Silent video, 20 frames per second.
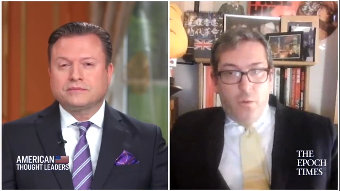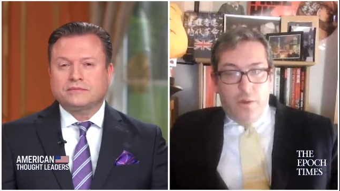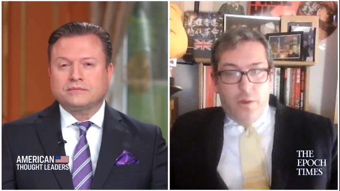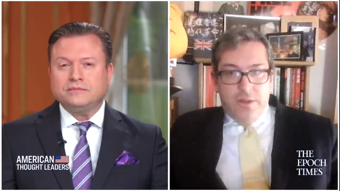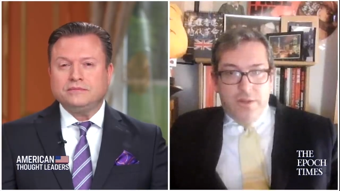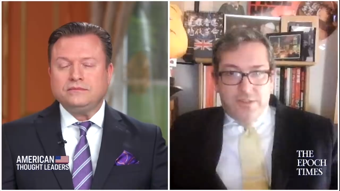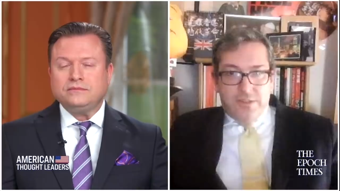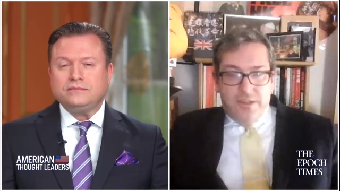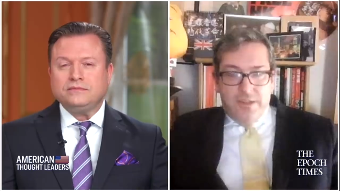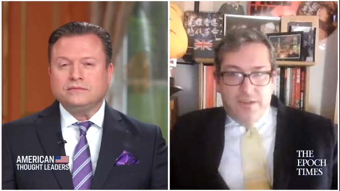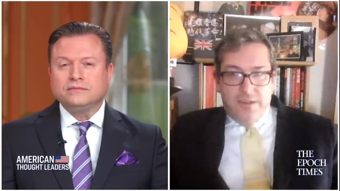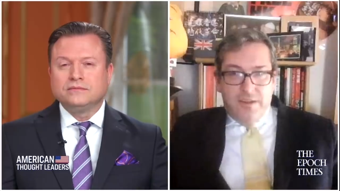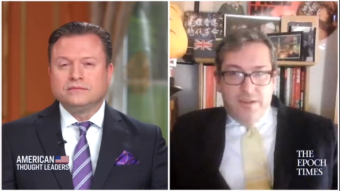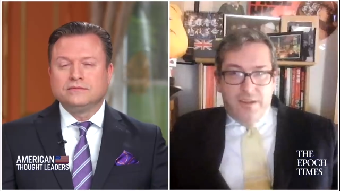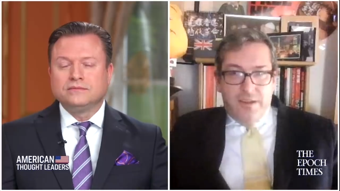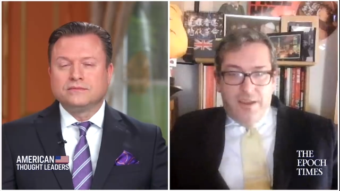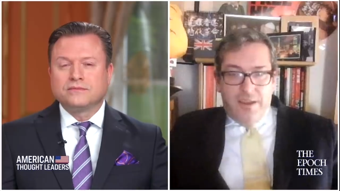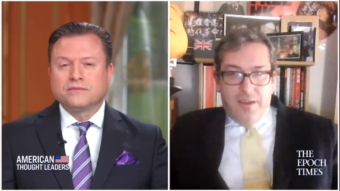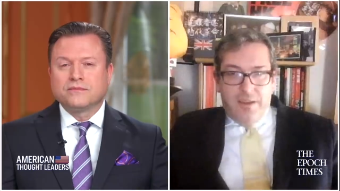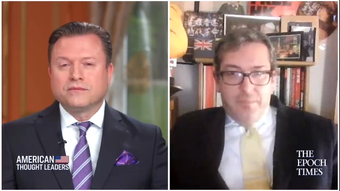Speaker 1: Well, it's
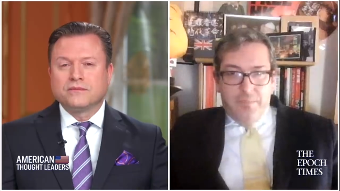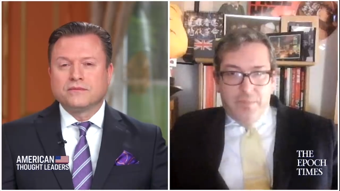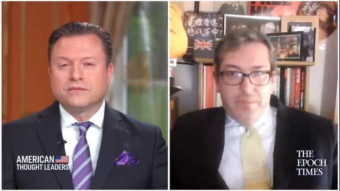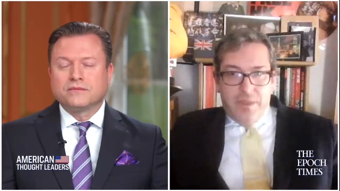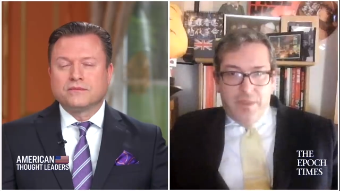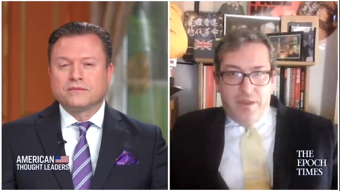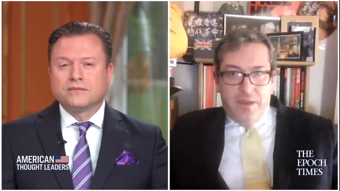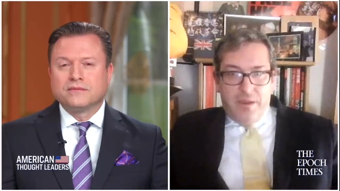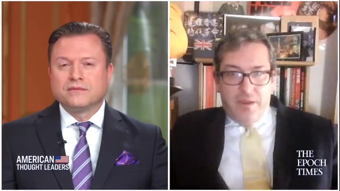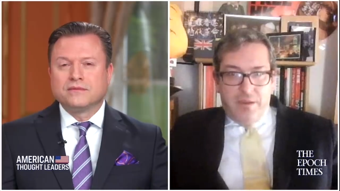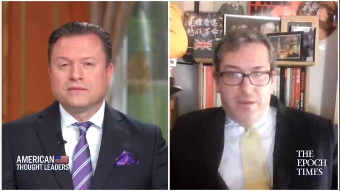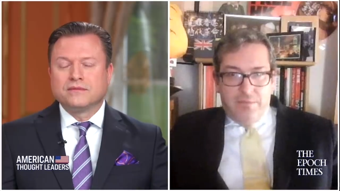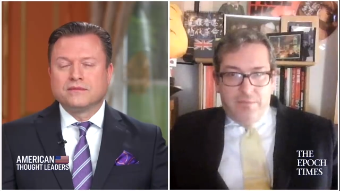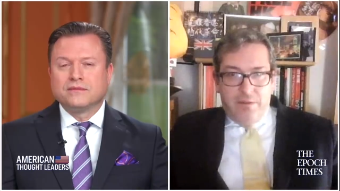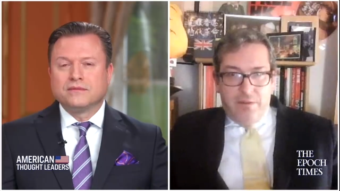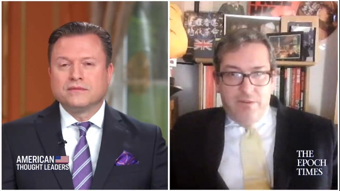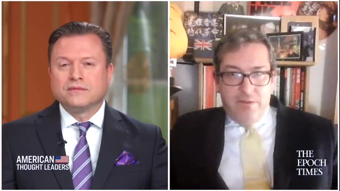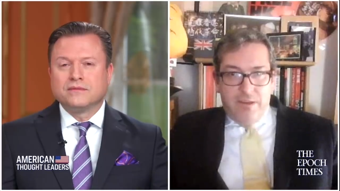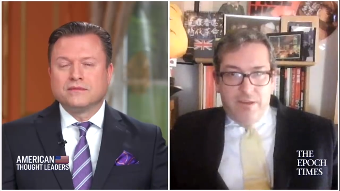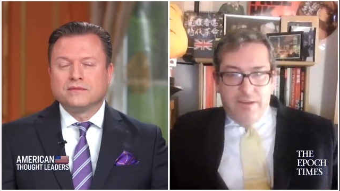a, um, a, a
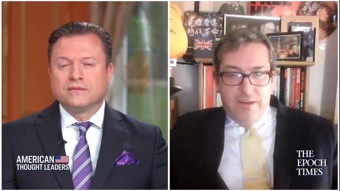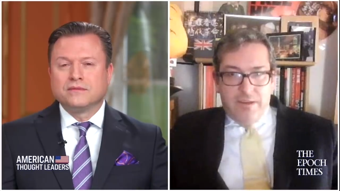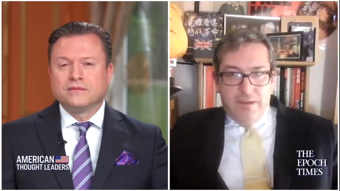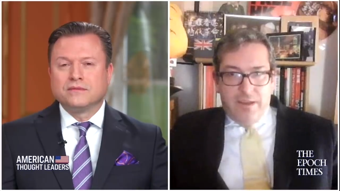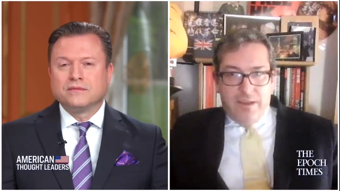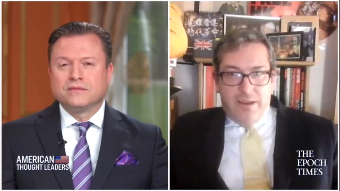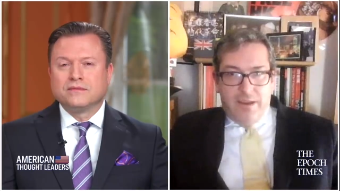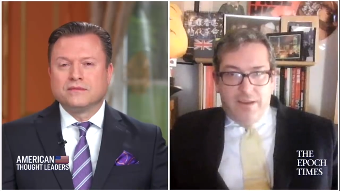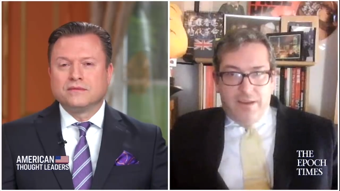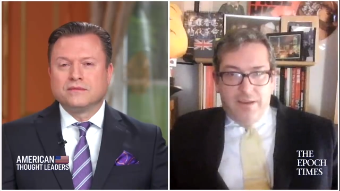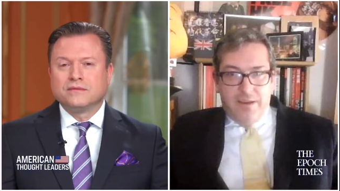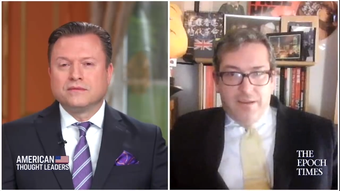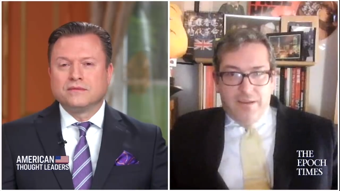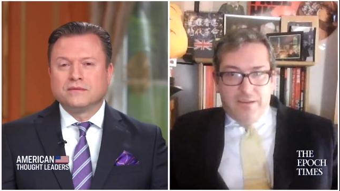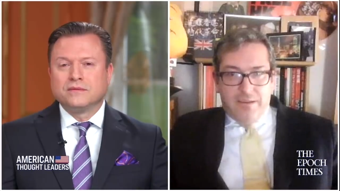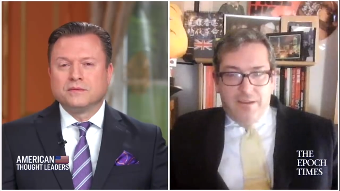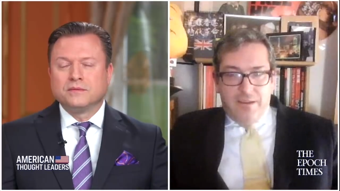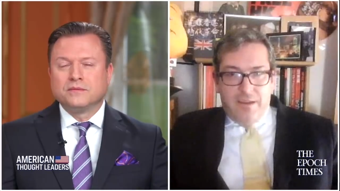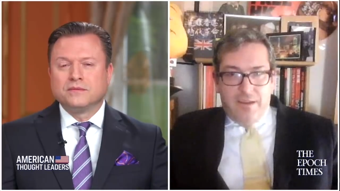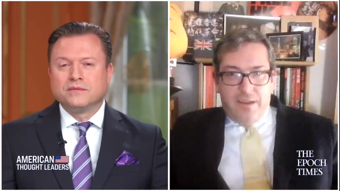very
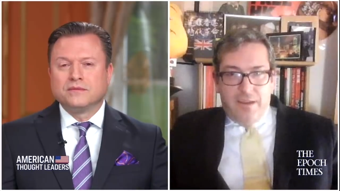uh,